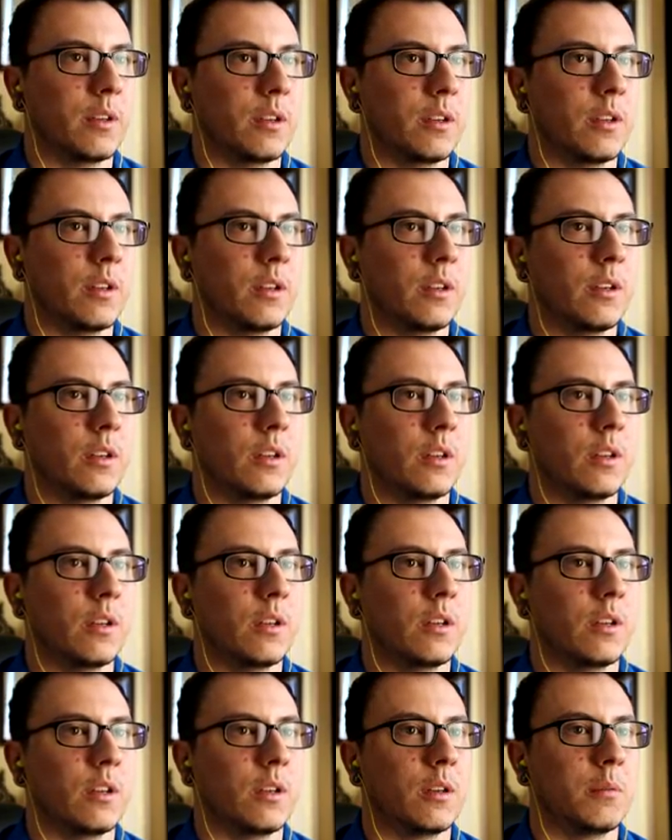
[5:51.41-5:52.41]

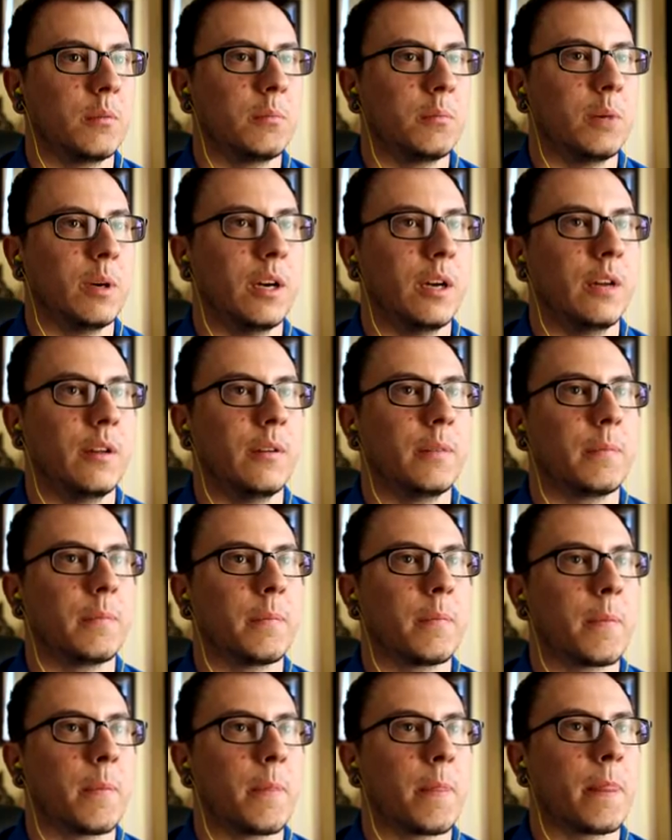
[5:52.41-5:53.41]
but,
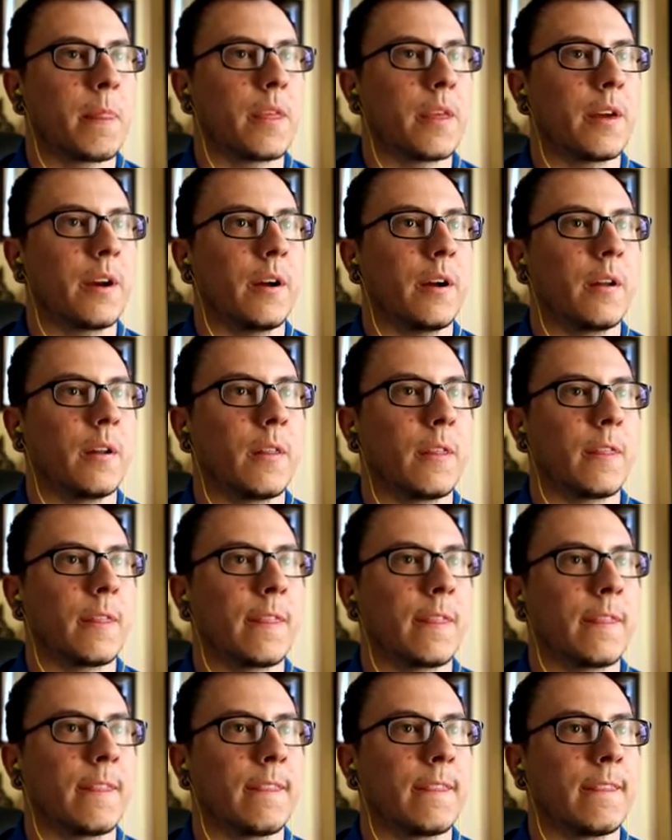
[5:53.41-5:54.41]
you know.
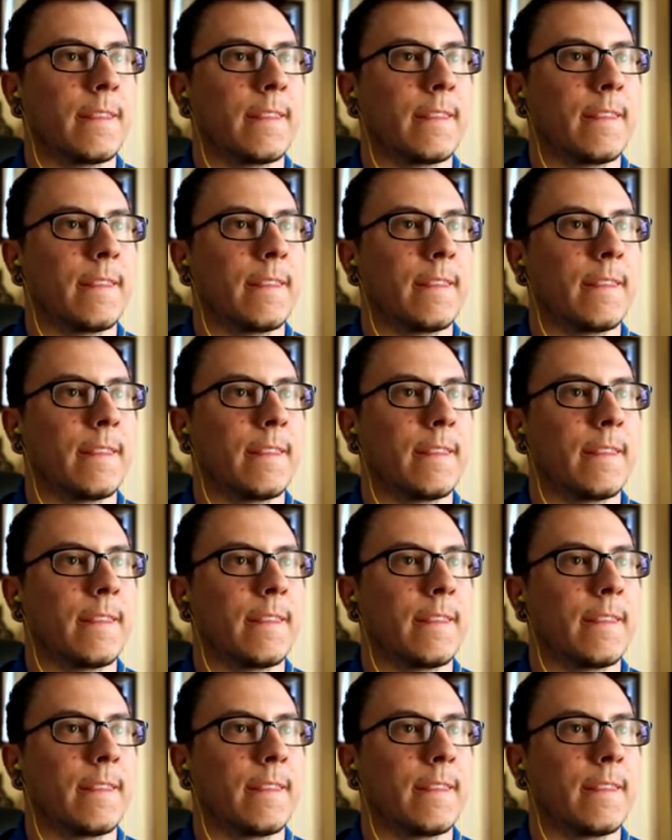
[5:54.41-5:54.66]
What the